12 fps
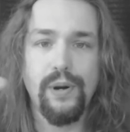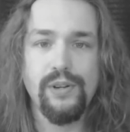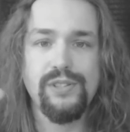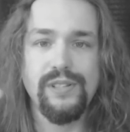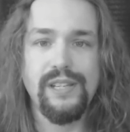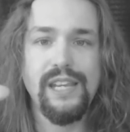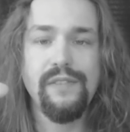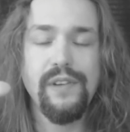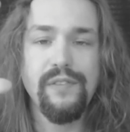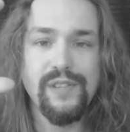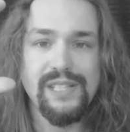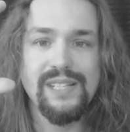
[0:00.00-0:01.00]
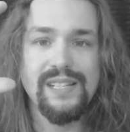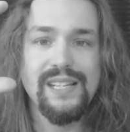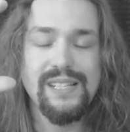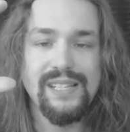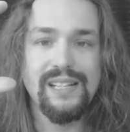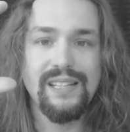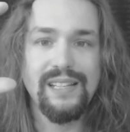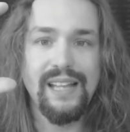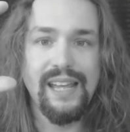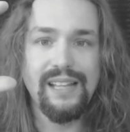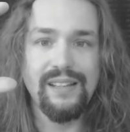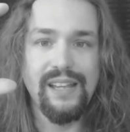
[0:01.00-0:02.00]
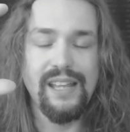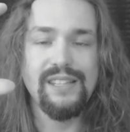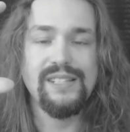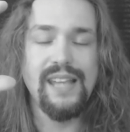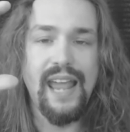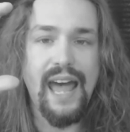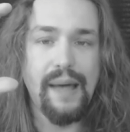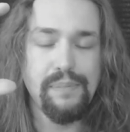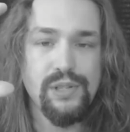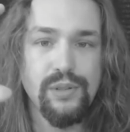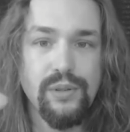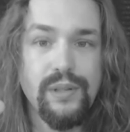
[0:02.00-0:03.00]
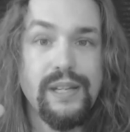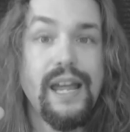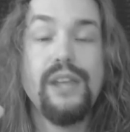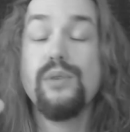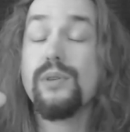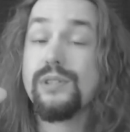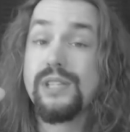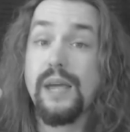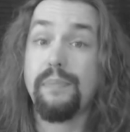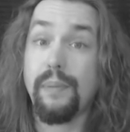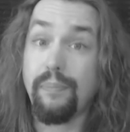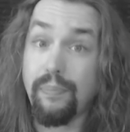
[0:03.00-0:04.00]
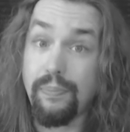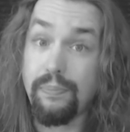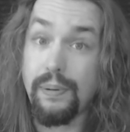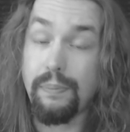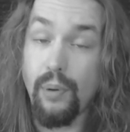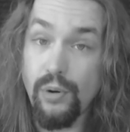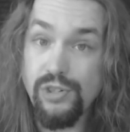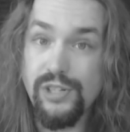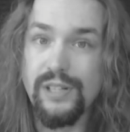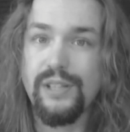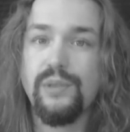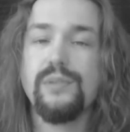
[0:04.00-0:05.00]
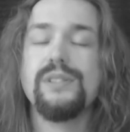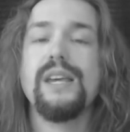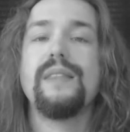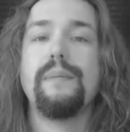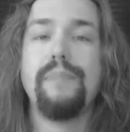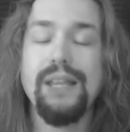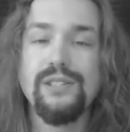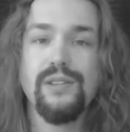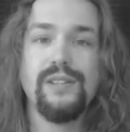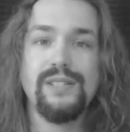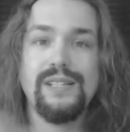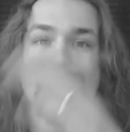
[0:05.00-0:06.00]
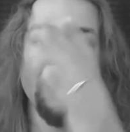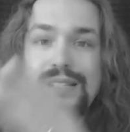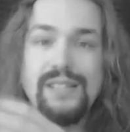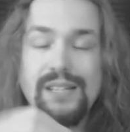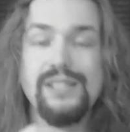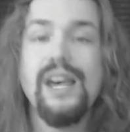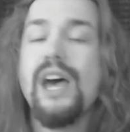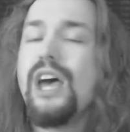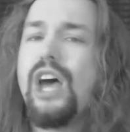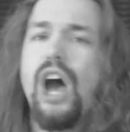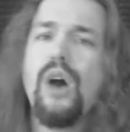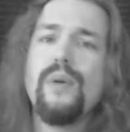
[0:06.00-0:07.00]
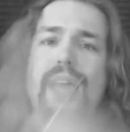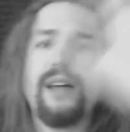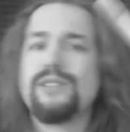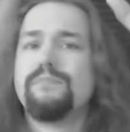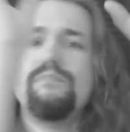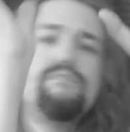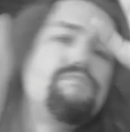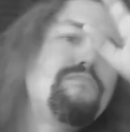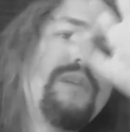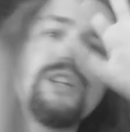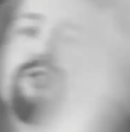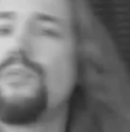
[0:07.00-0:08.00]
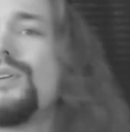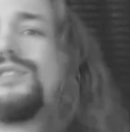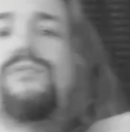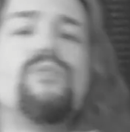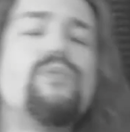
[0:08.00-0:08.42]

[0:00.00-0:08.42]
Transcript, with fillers: person, even if it's statistically likely, and say absolutely. Now you can say pr- proportionally, you can say that based on the statistics, oh yeah, it's much more, it's